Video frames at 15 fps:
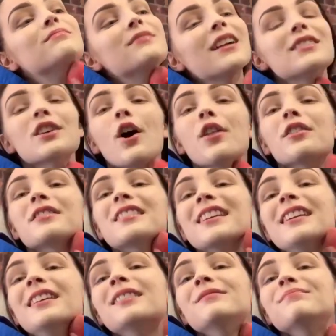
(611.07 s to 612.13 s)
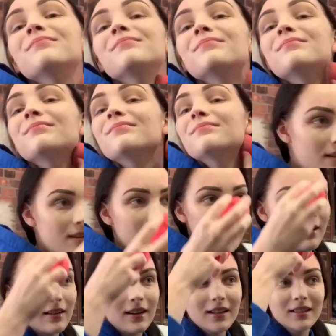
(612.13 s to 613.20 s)
That's all the tea.
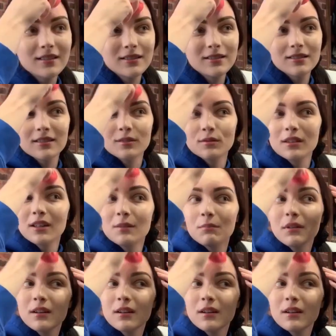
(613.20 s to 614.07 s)
Guys are so dumb.